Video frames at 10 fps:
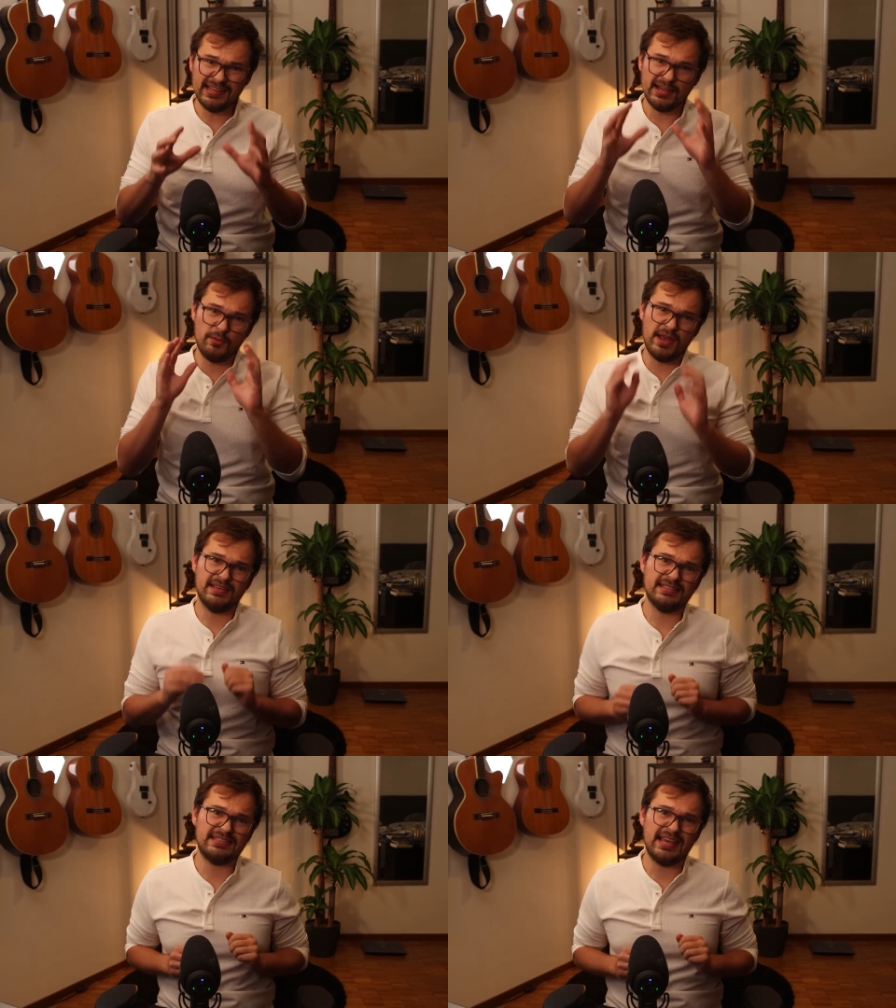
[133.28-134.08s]

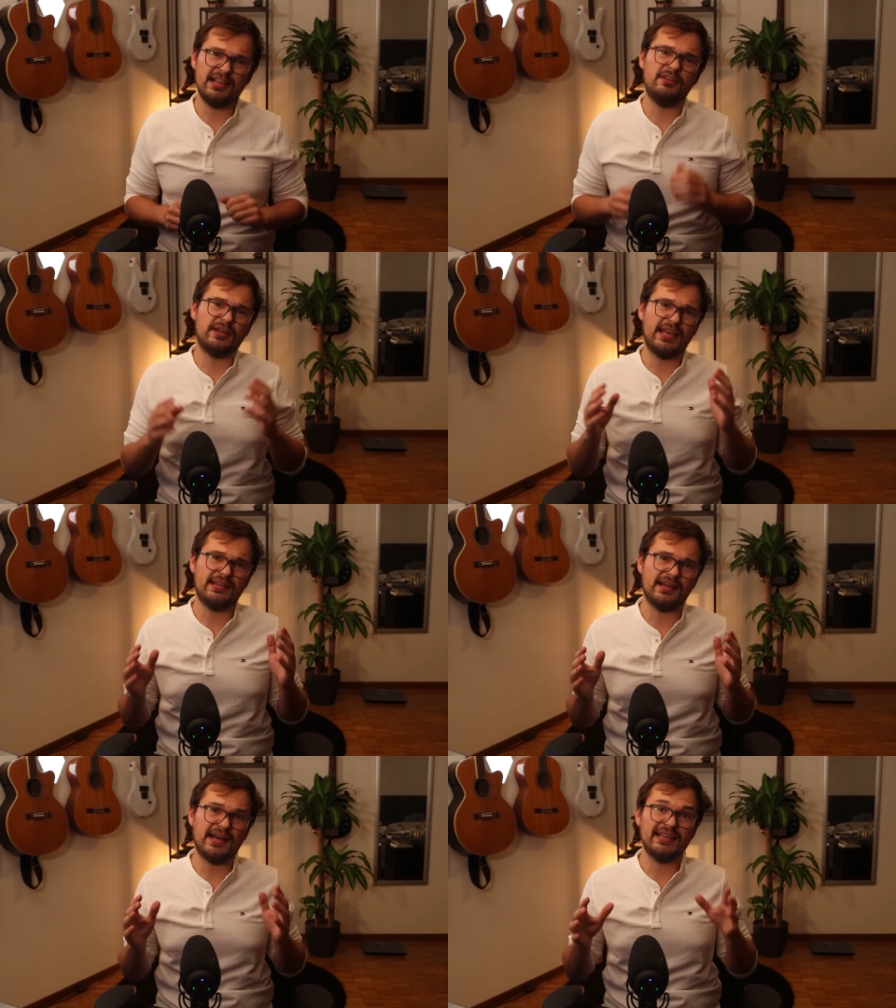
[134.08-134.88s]
takeaway: scale your
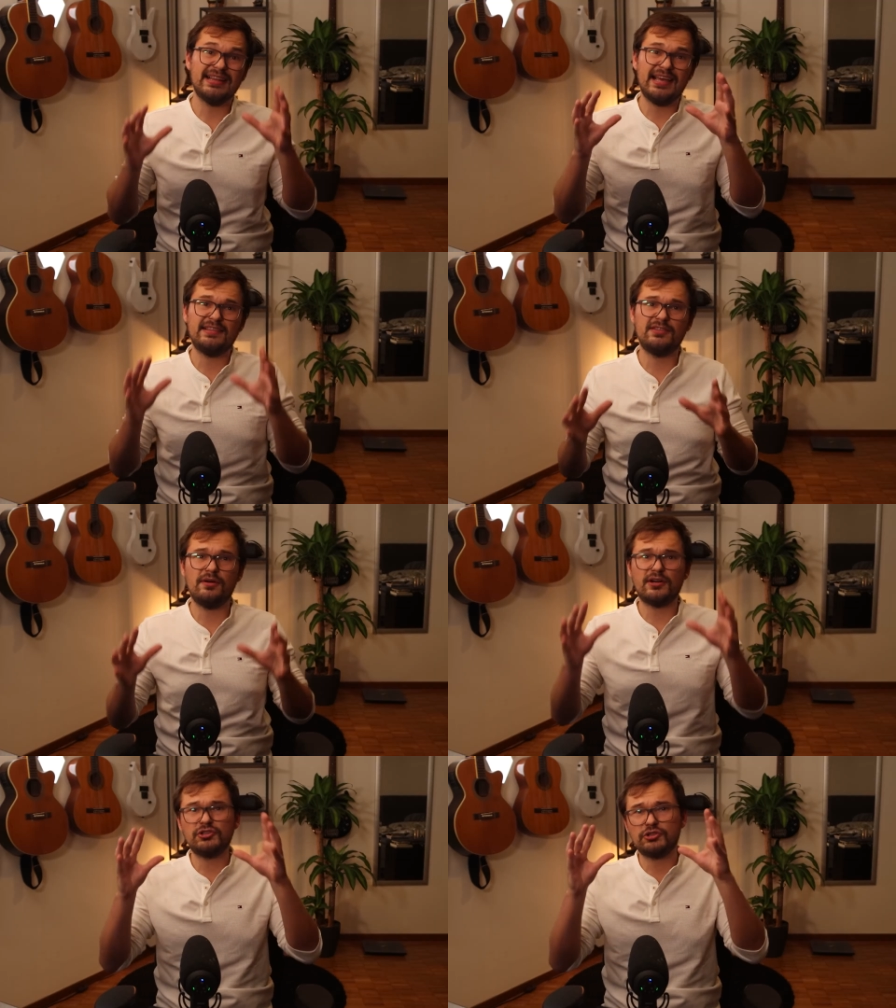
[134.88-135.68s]
data unless you
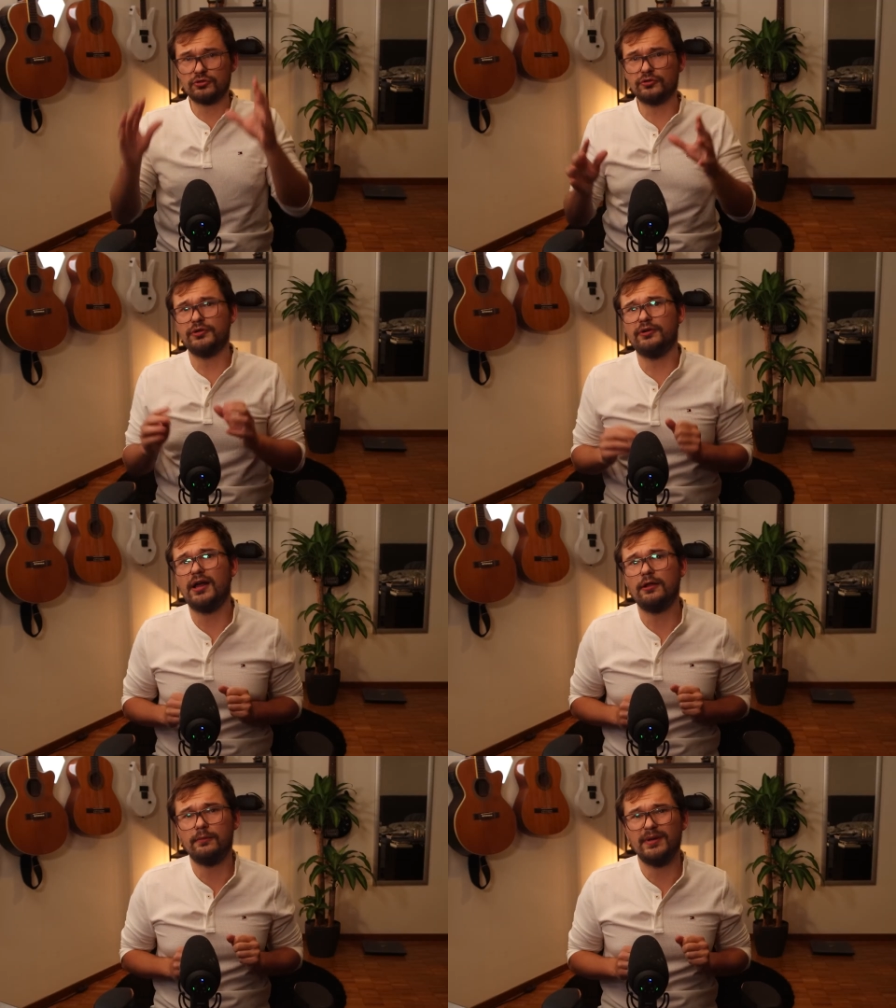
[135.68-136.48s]
are sure your
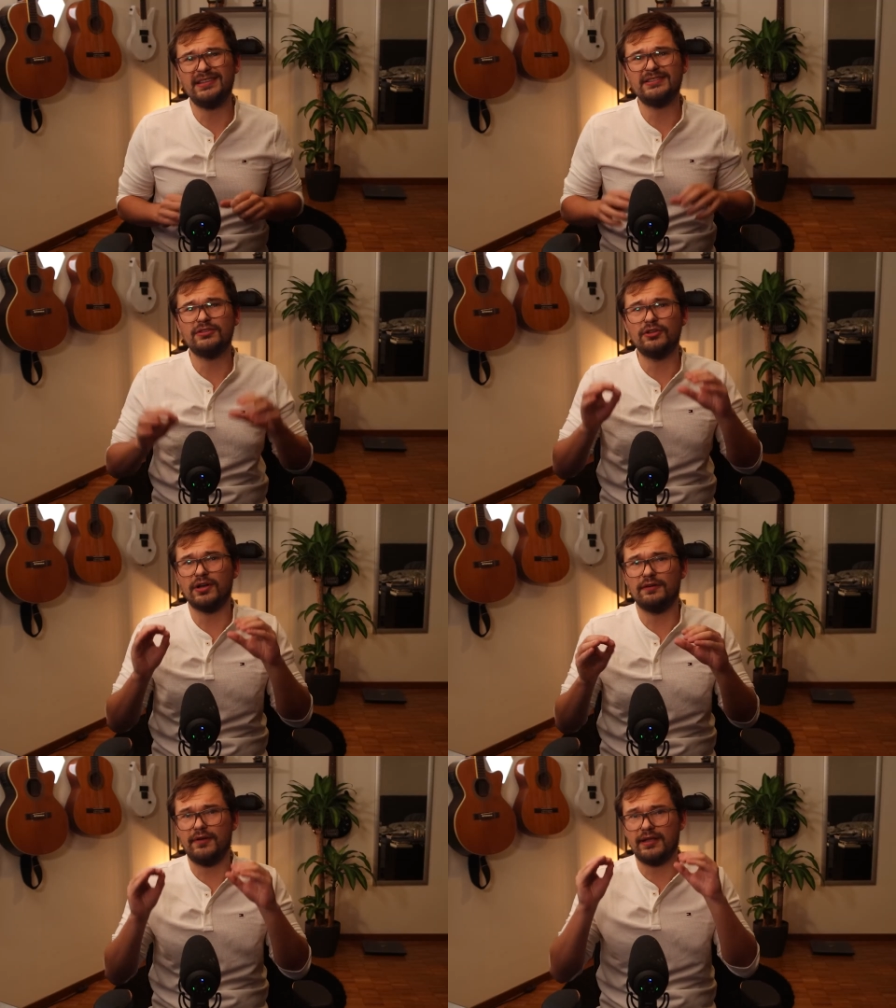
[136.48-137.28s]
algorithm is not
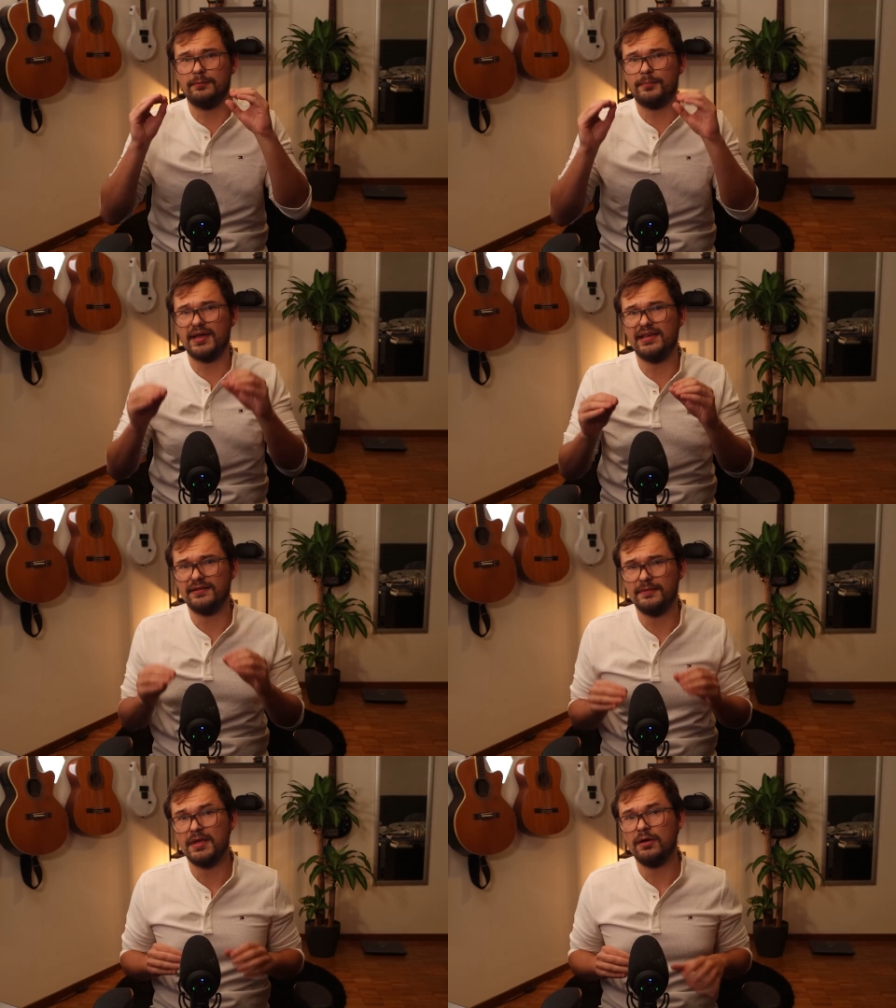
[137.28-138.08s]
affected by
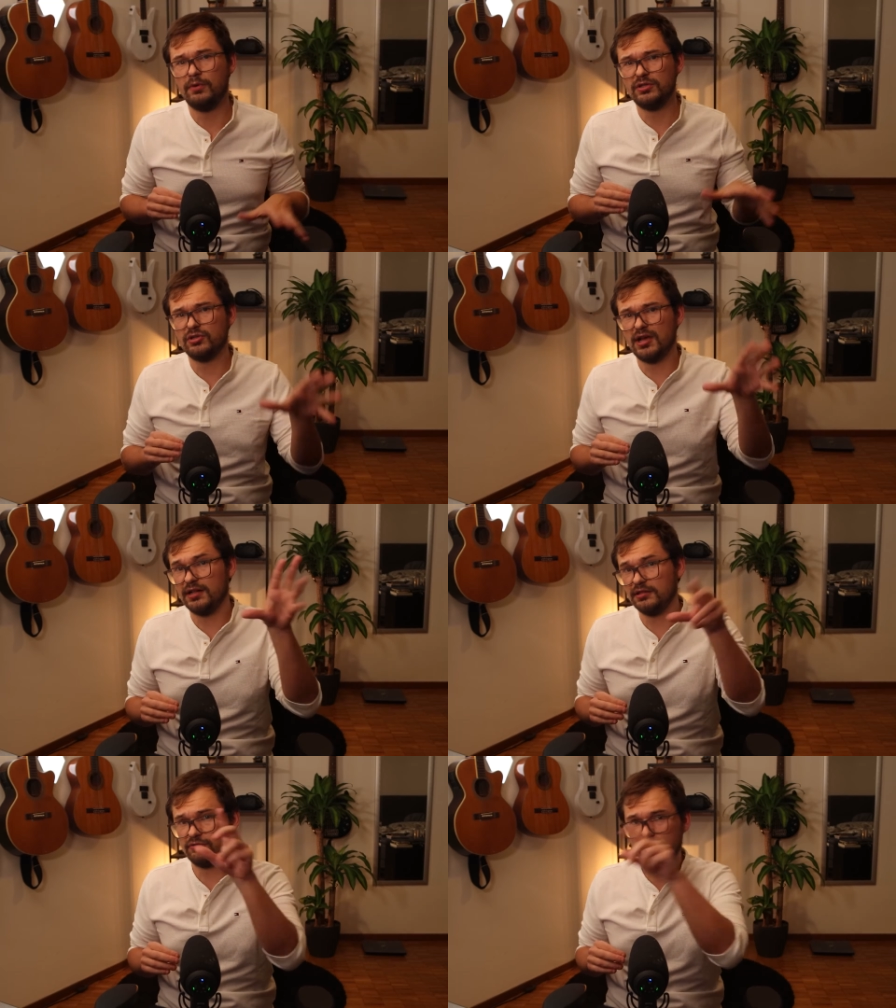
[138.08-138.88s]
it, which
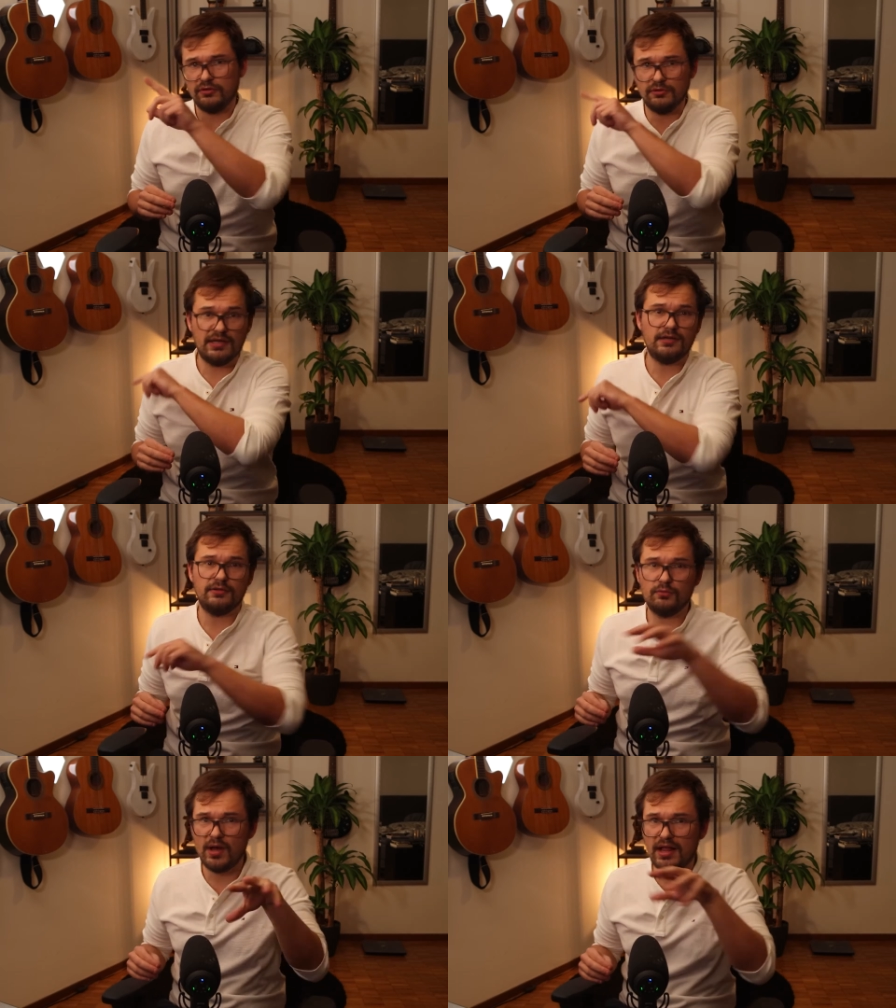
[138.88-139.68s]
I'll show you later
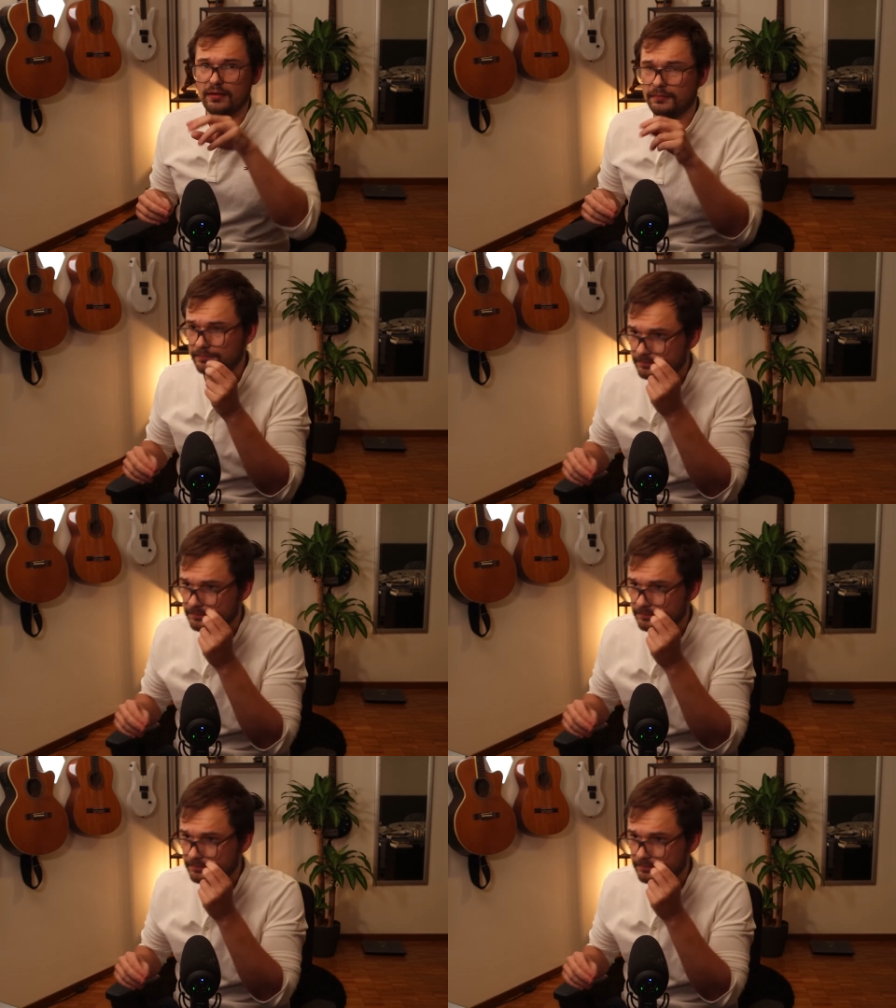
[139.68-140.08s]
as well.